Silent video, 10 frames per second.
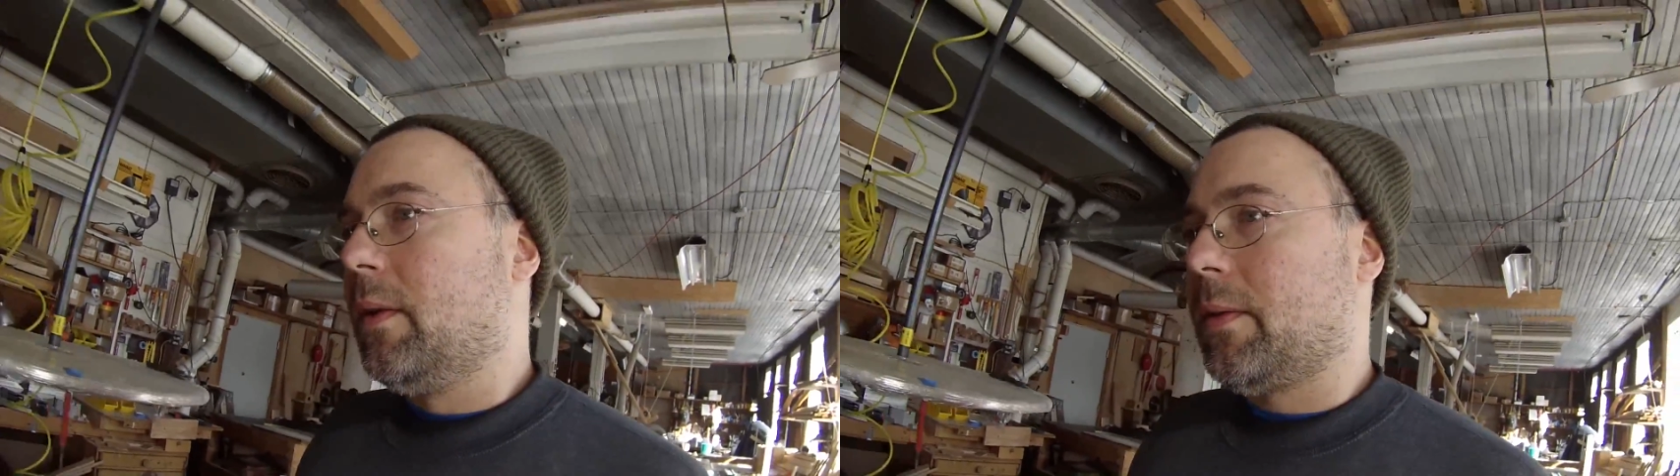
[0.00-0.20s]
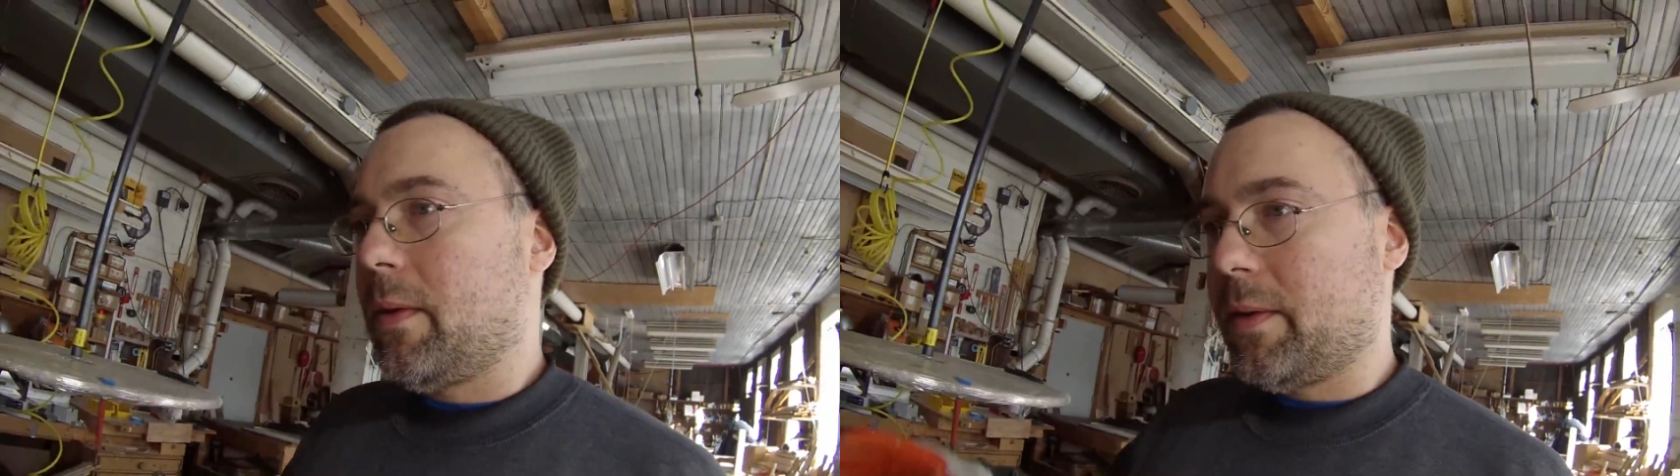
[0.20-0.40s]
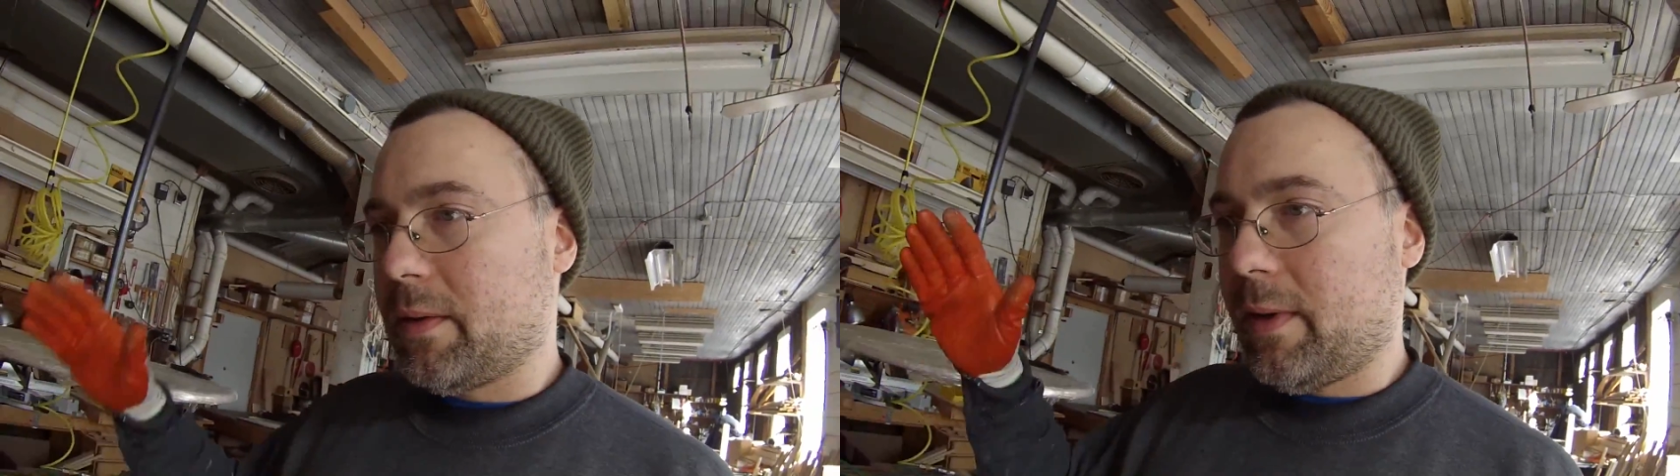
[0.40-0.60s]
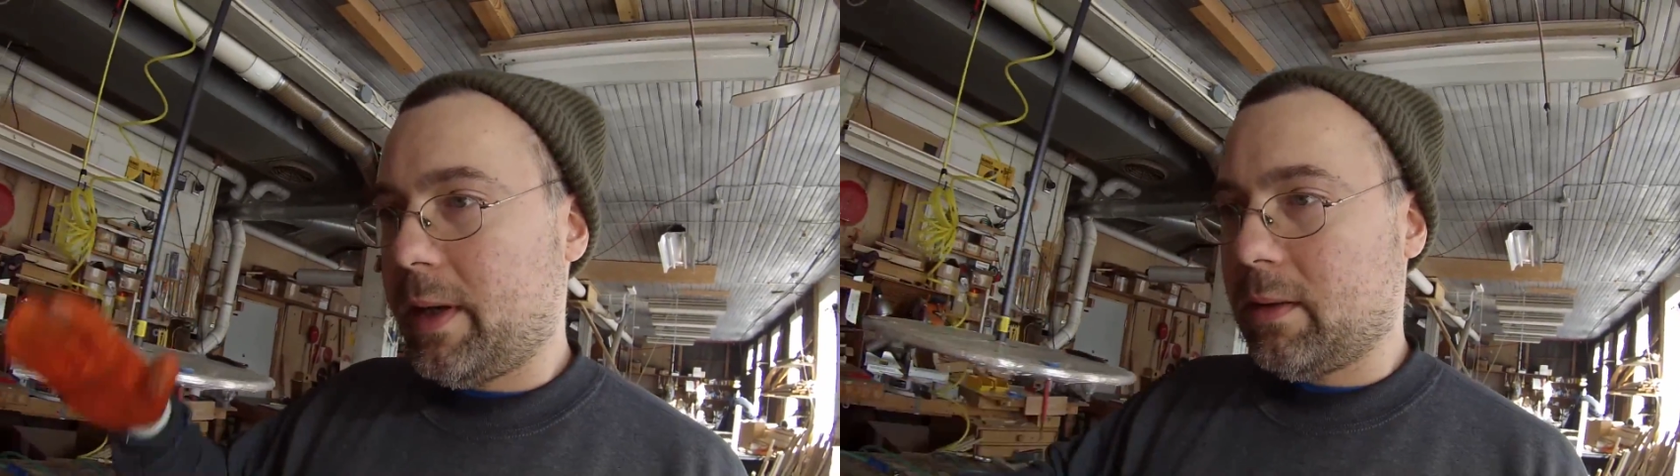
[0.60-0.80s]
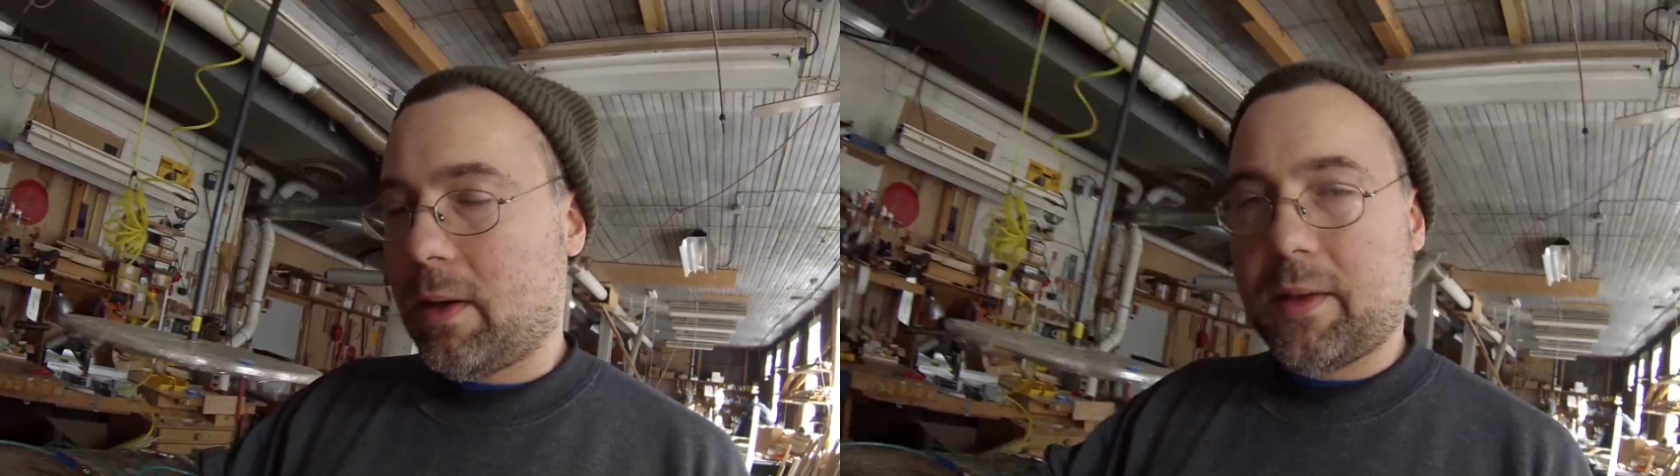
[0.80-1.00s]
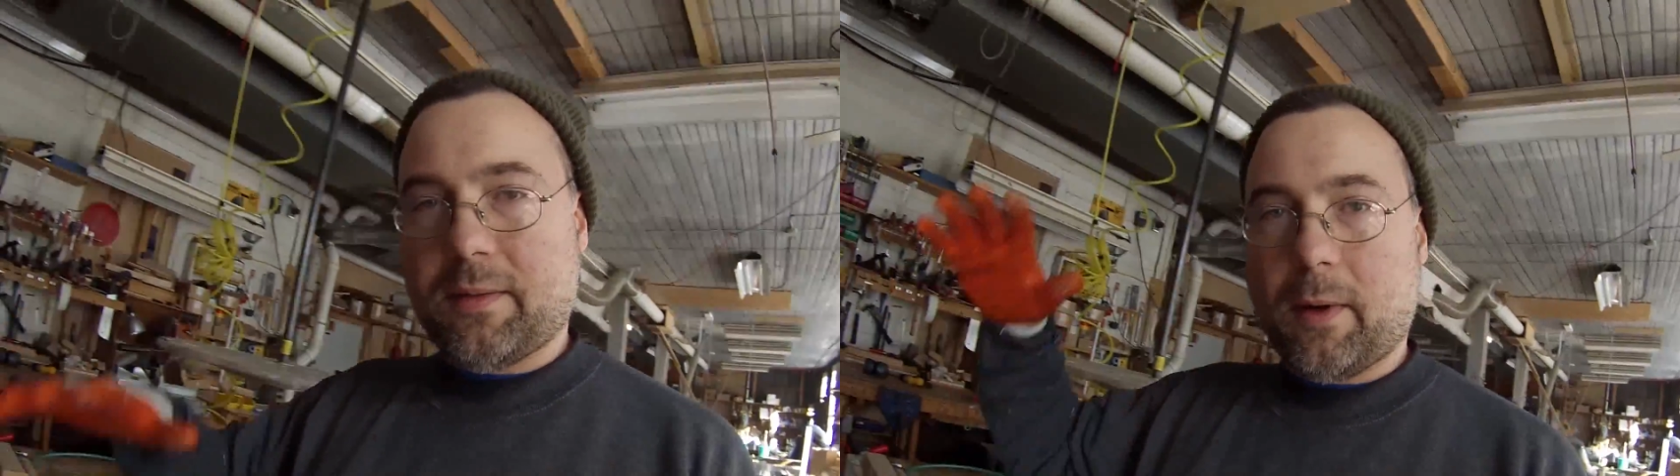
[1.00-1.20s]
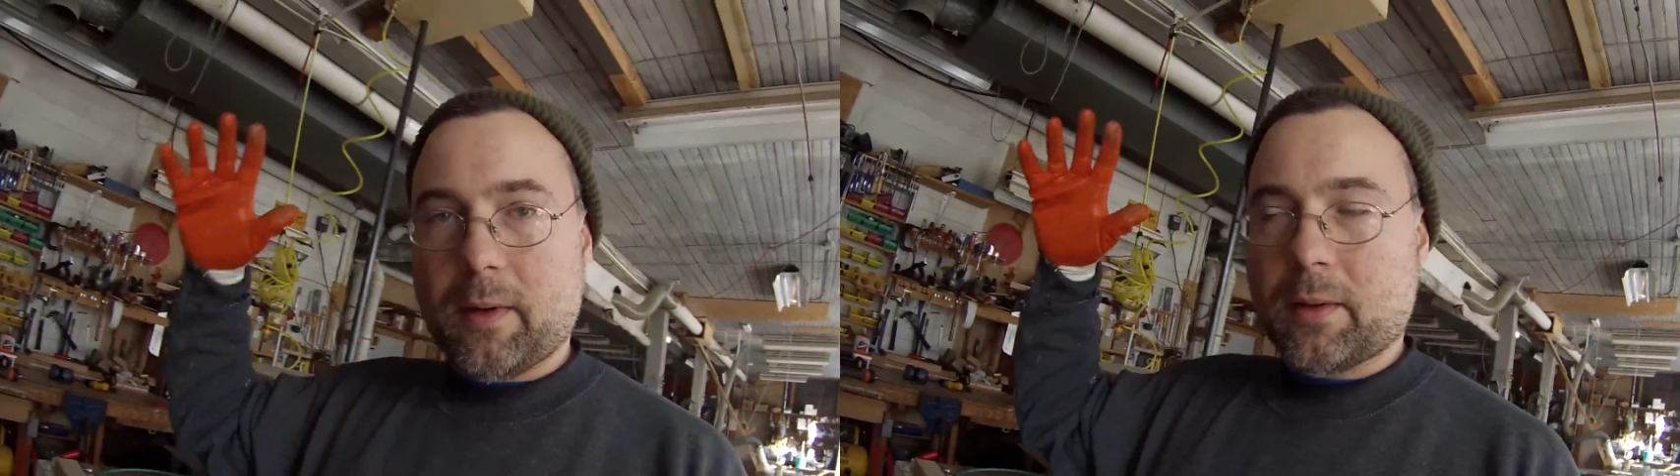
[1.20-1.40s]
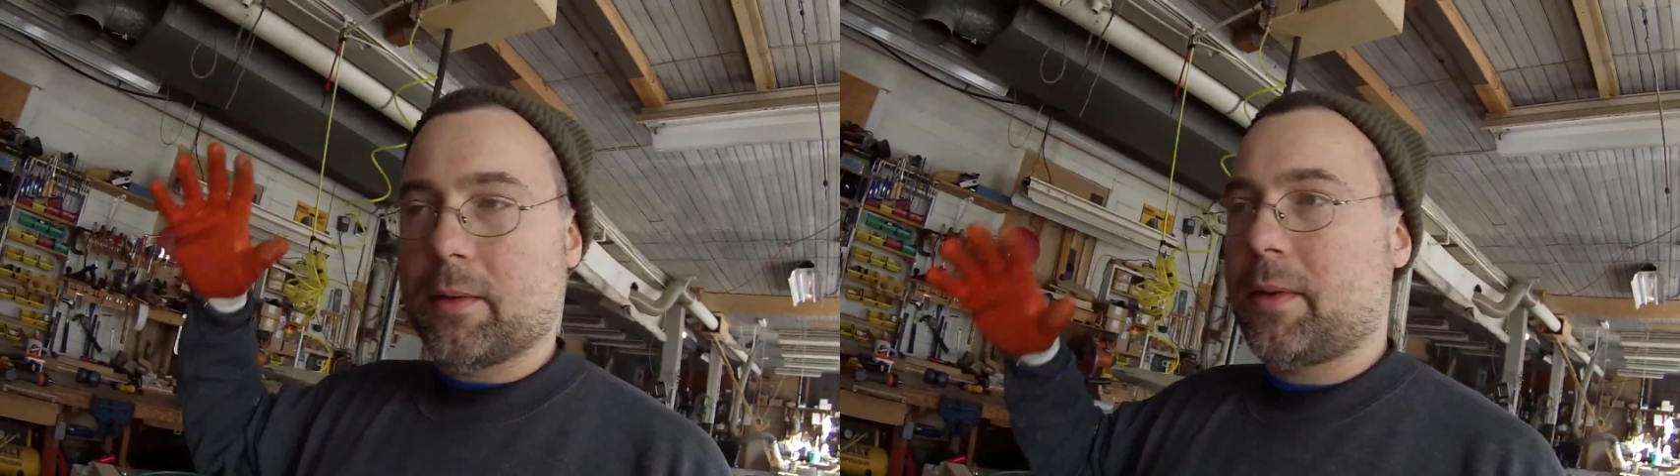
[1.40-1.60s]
So there's a very large vertical